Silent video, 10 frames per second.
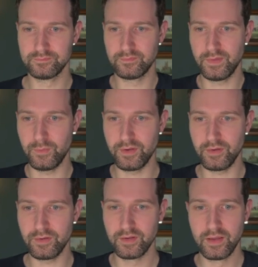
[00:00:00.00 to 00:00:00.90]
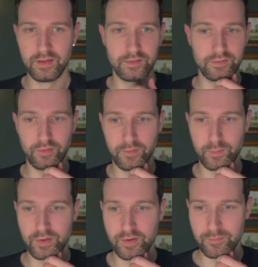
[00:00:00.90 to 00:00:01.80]
There we go. So if we
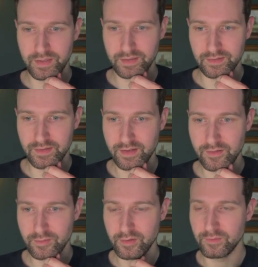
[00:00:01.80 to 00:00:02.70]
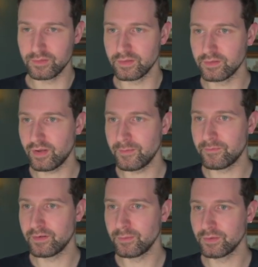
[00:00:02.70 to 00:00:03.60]
come back now over to
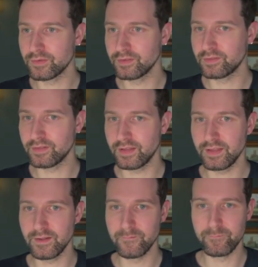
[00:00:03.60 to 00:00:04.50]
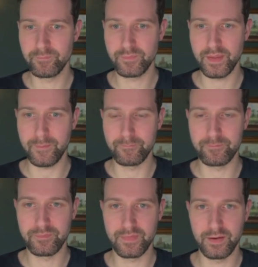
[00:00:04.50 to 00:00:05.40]
Typefully, we should see, yep,
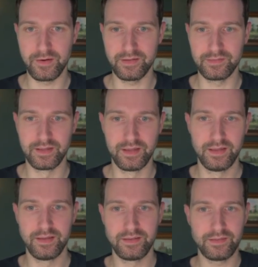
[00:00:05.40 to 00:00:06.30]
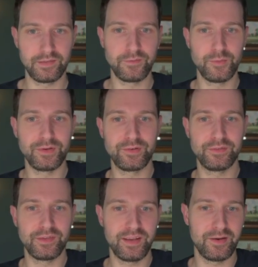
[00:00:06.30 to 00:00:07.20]
here it is. So there's a few issues
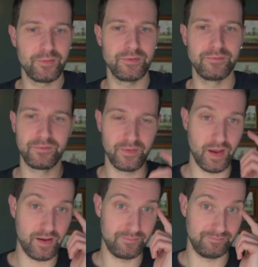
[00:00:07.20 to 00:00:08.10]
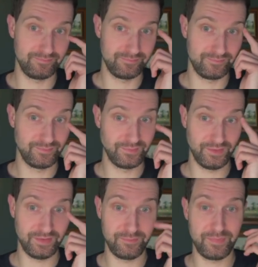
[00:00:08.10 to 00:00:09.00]
here with
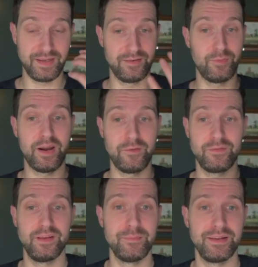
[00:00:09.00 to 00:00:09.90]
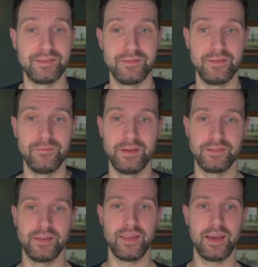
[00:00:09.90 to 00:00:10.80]
just it being aware of the limits and things
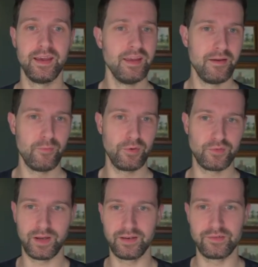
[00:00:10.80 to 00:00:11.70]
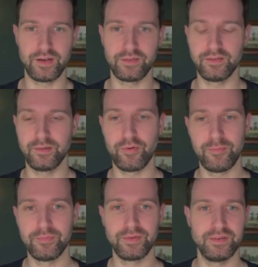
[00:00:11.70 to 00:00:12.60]
like that, which we can adjust in the
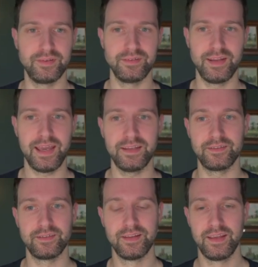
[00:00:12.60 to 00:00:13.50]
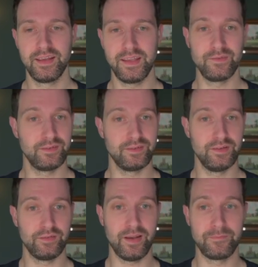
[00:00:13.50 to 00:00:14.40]
prompt and add even to the
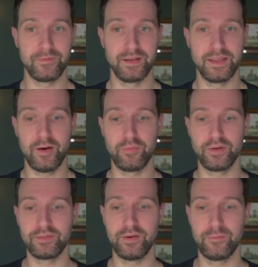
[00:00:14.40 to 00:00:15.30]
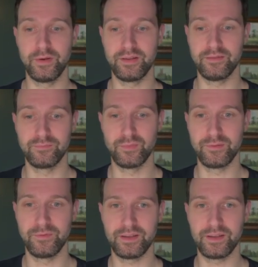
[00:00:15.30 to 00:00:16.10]
Typefully helper itself. We can fix